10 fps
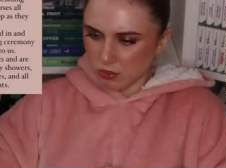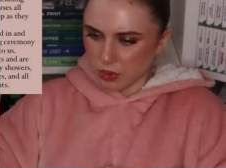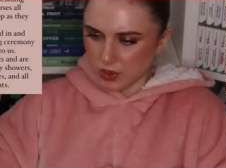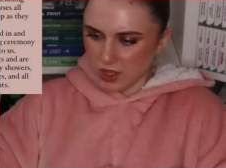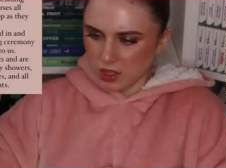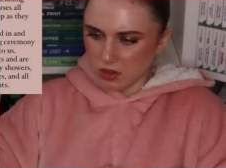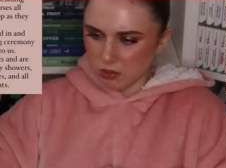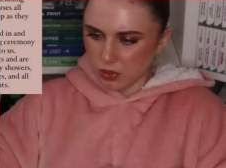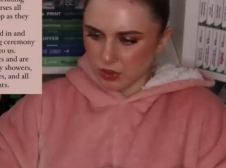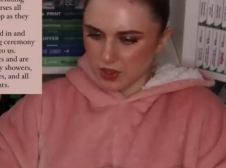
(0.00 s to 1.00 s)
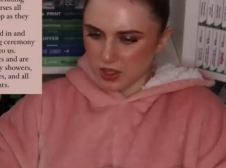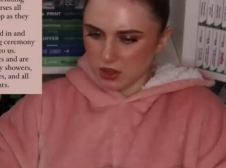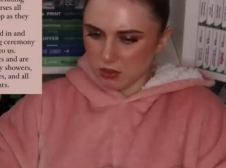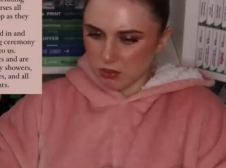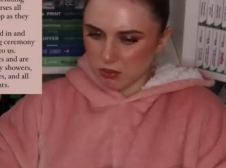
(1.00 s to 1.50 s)
Proceed?
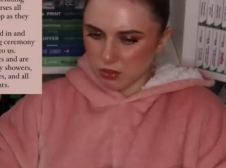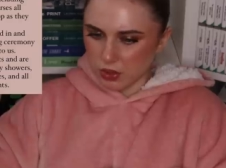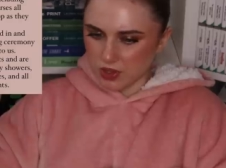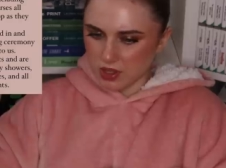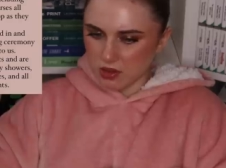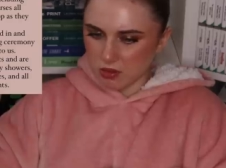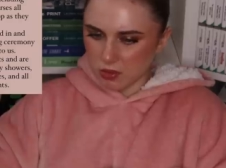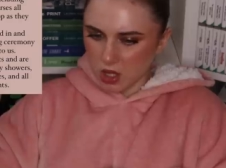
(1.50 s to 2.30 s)
Proceeded? Processed?